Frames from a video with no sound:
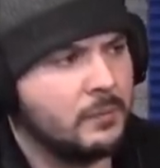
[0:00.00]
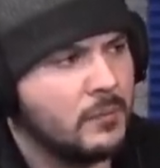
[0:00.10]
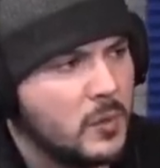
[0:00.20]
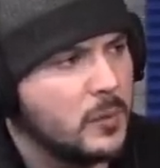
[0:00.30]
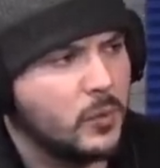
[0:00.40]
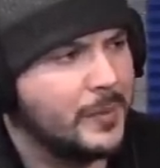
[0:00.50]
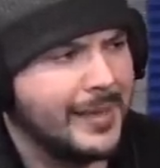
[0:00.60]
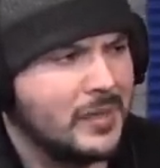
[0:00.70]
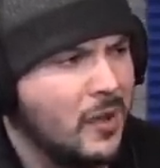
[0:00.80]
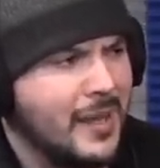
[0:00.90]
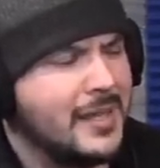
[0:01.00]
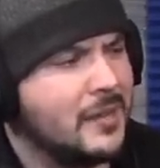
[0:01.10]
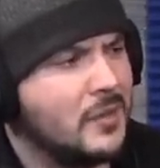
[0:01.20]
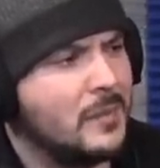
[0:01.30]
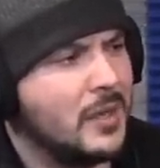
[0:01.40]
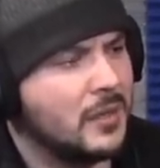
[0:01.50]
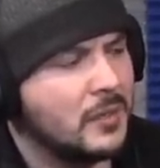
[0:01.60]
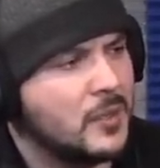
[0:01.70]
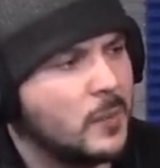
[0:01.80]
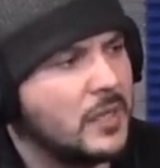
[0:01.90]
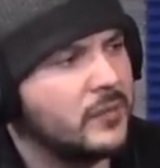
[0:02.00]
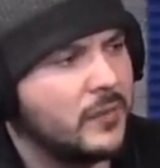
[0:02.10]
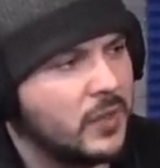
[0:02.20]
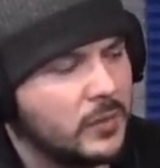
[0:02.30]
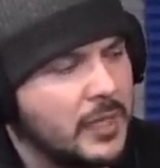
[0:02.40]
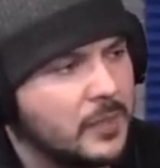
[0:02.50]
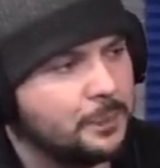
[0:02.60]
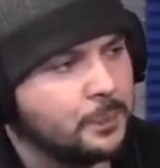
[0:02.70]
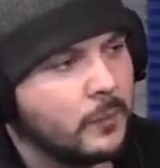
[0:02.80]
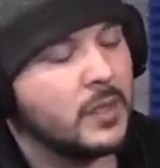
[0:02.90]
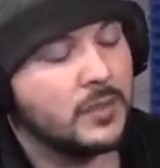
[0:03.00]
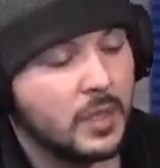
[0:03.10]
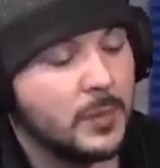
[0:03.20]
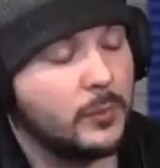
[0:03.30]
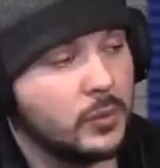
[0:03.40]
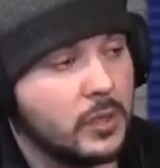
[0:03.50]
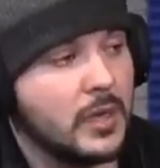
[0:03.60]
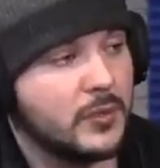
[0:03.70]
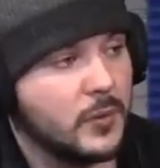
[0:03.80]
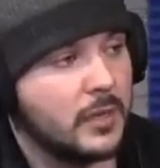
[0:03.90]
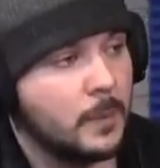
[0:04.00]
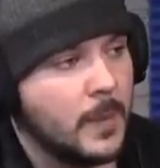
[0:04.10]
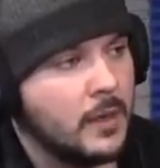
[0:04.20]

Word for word: Most people would be like, "No, I can't do that. I'm not going to hurt somebody, even if I don't like them." Some people would go nuts with it.